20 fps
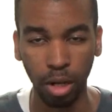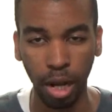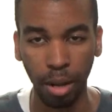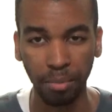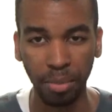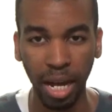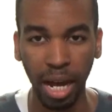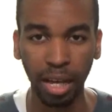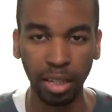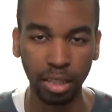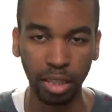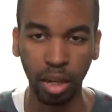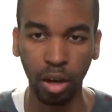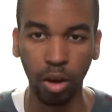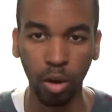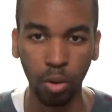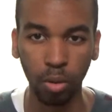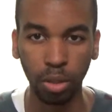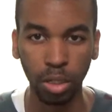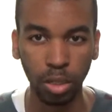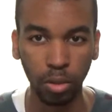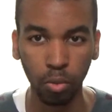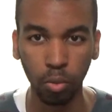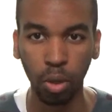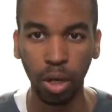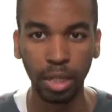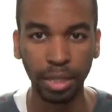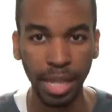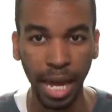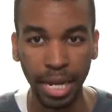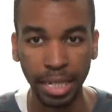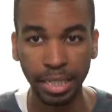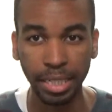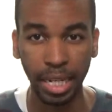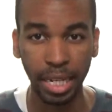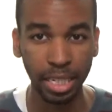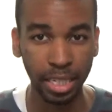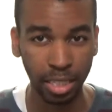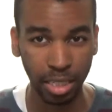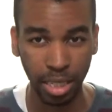I'm not the only one that
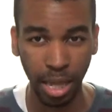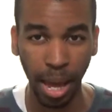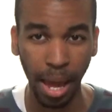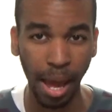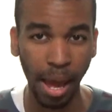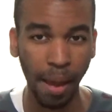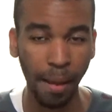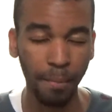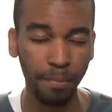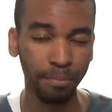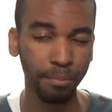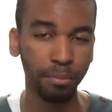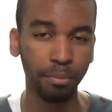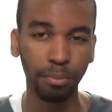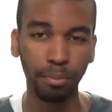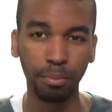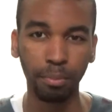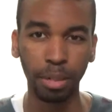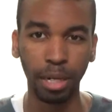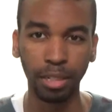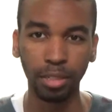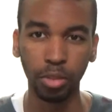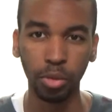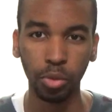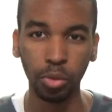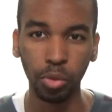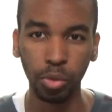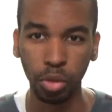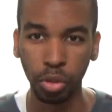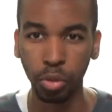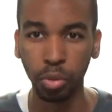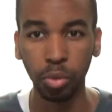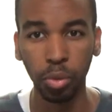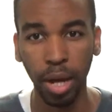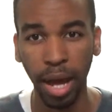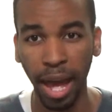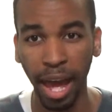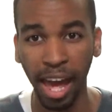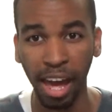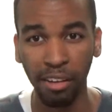does that, but you do
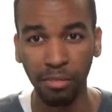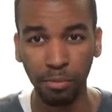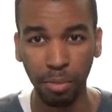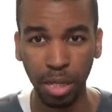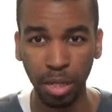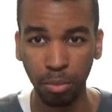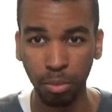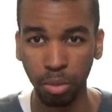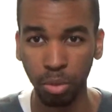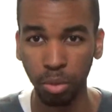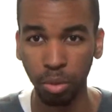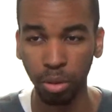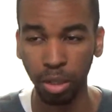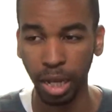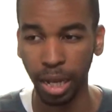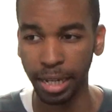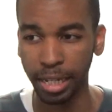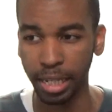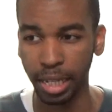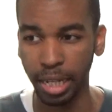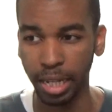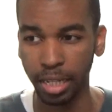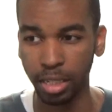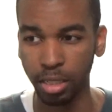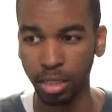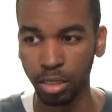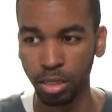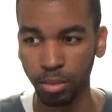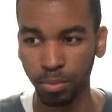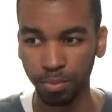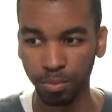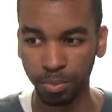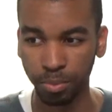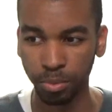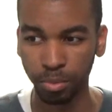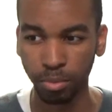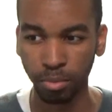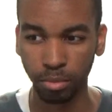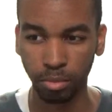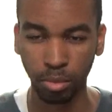have people like
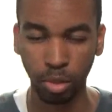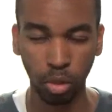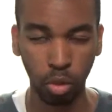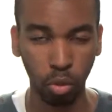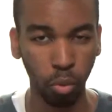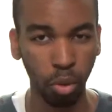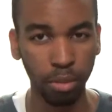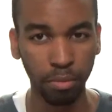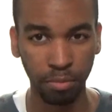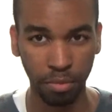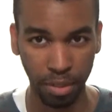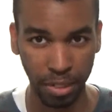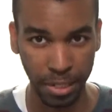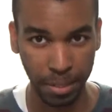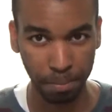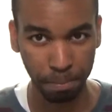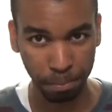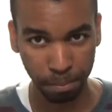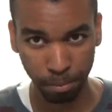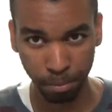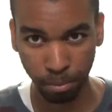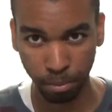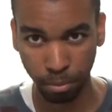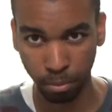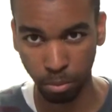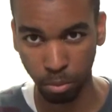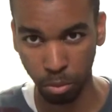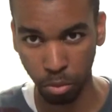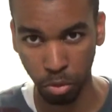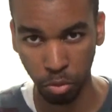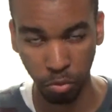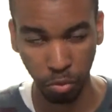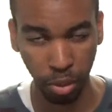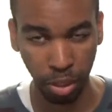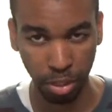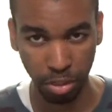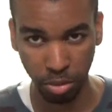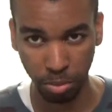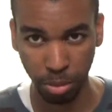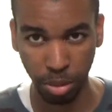Twinfinite, who
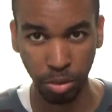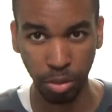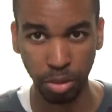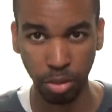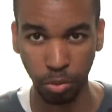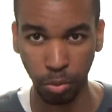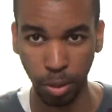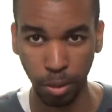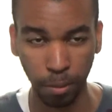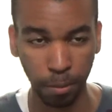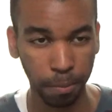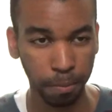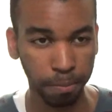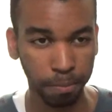follows me on Twitter,